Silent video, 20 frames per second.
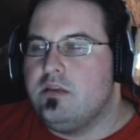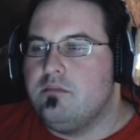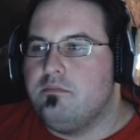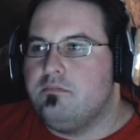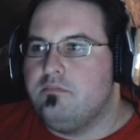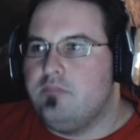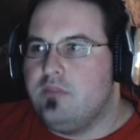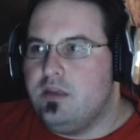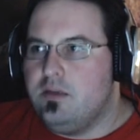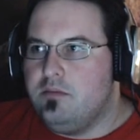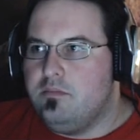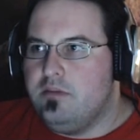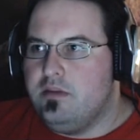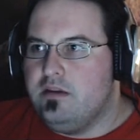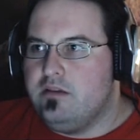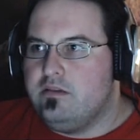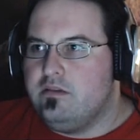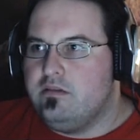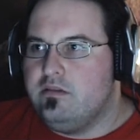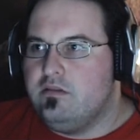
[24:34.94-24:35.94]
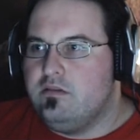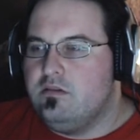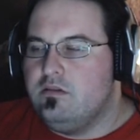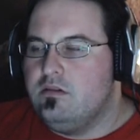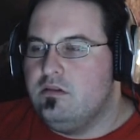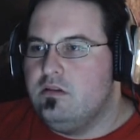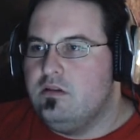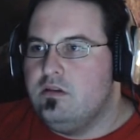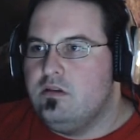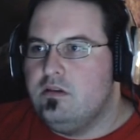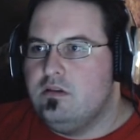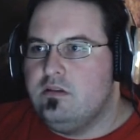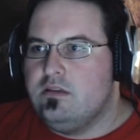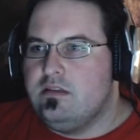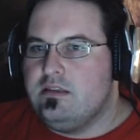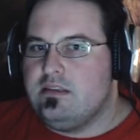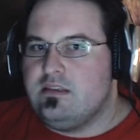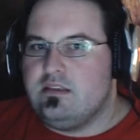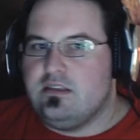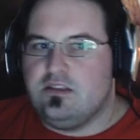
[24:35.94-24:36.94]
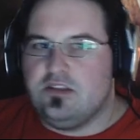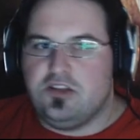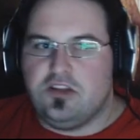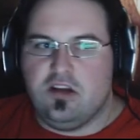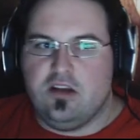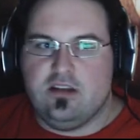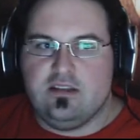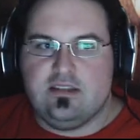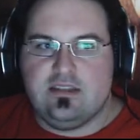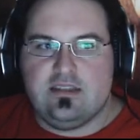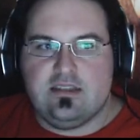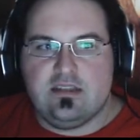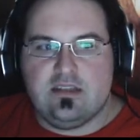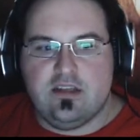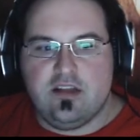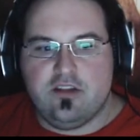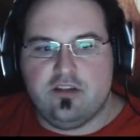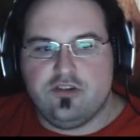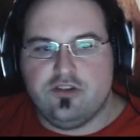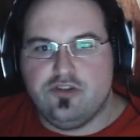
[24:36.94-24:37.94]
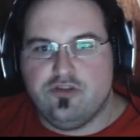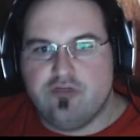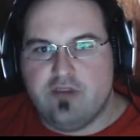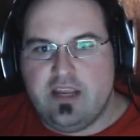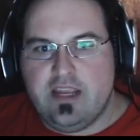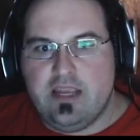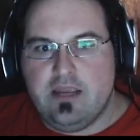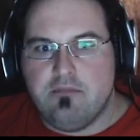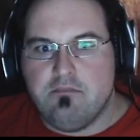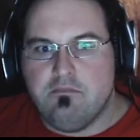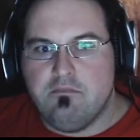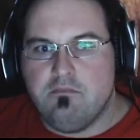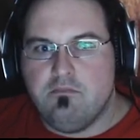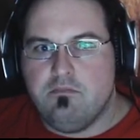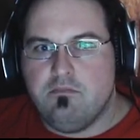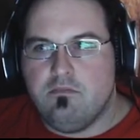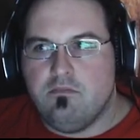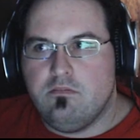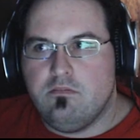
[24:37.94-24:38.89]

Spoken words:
The abyss? This isn't thoughts, this is another dream.